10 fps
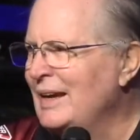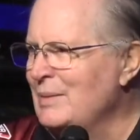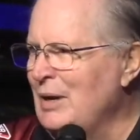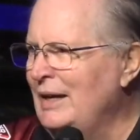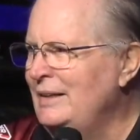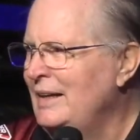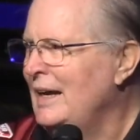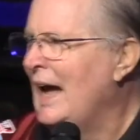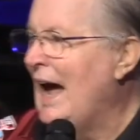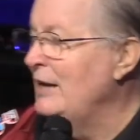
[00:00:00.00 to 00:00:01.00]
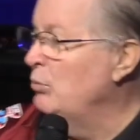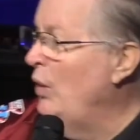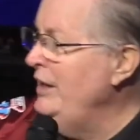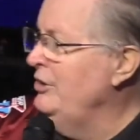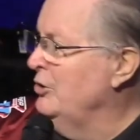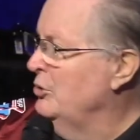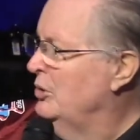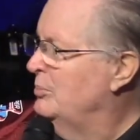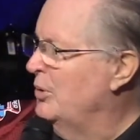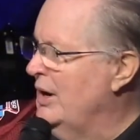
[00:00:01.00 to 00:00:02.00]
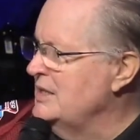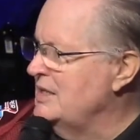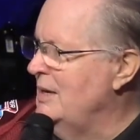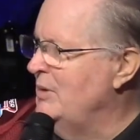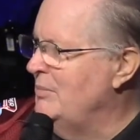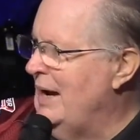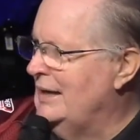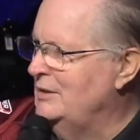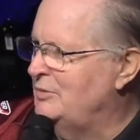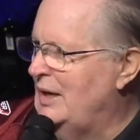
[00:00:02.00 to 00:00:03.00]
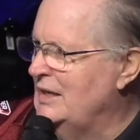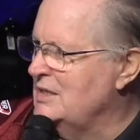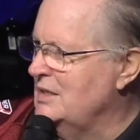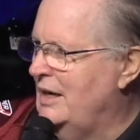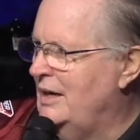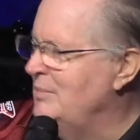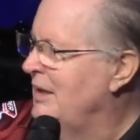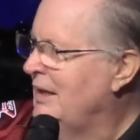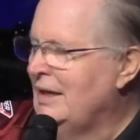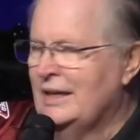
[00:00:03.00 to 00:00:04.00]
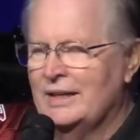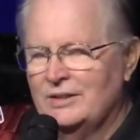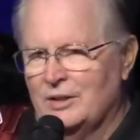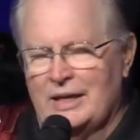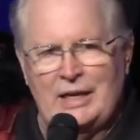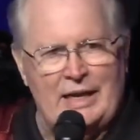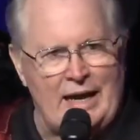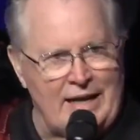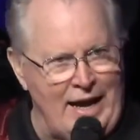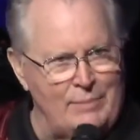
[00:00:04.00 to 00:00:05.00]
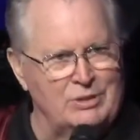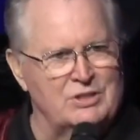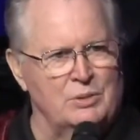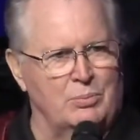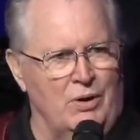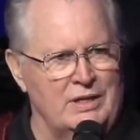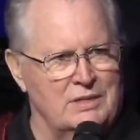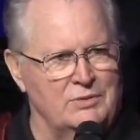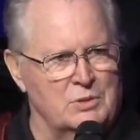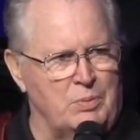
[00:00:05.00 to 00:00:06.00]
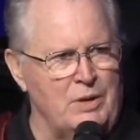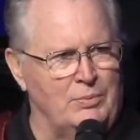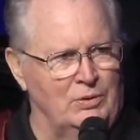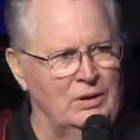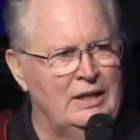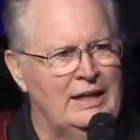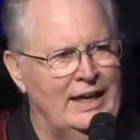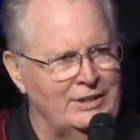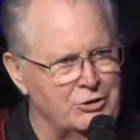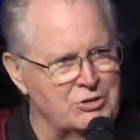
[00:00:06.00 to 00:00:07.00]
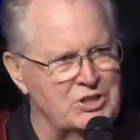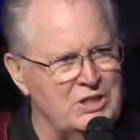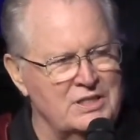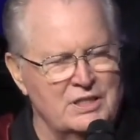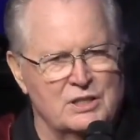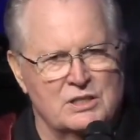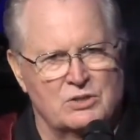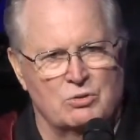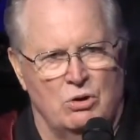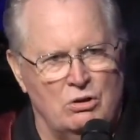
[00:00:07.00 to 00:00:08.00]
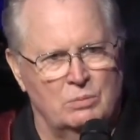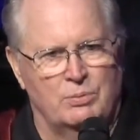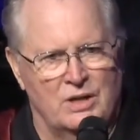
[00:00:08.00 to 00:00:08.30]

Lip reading: Amen? Yes. And when you praise him and magnify his name, he inhabits the praise of his people, and you sense his strong